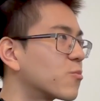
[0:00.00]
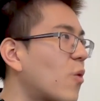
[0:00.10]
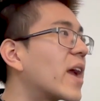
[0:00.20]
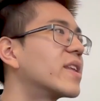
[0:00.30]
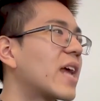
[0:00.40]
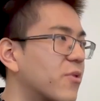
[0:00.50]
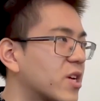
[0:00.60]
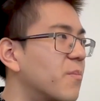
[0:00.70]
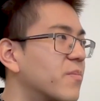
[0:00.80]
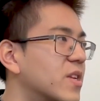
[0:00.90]
winded down the
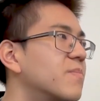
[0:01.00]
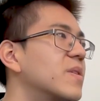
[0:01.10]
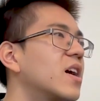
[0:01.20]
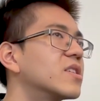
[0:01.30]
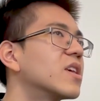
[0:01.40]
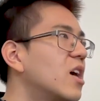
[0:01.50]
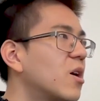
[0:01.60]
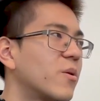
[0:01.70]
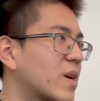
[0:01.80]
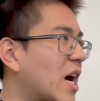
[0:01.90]
company because
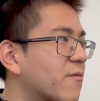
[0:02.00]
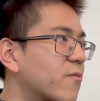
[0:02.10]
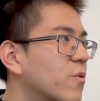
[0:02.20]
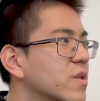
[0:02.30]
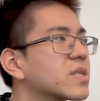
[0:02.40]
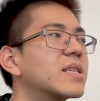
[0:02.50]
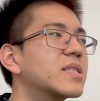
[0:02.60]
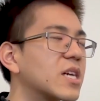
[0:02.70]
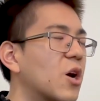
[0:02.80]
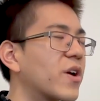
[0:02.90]
I kind of didn't
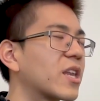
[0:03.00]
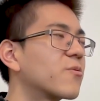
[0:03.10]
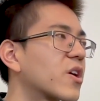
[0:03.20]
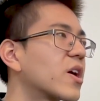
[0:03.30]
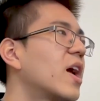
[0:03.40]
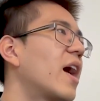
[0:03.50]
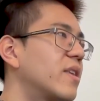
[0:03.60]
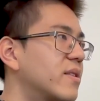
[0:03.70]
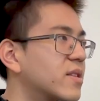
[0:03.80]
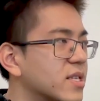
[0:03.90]
see it going anywhere, and
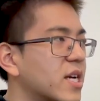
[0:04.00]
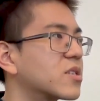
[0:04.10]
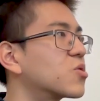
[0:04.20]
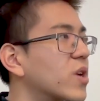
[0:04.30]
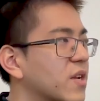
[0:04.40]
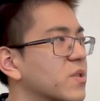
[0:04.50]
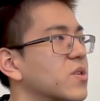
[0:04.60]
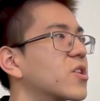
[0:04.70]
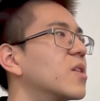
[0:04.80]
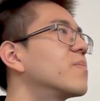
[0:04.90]
then decided to join a different
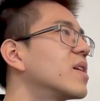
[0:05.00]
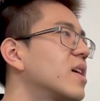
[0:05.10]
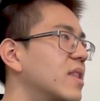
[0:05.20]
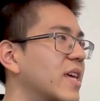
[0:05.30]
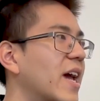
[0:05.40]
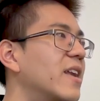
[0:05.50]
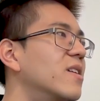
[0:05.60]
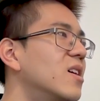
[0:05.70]
startup in the end.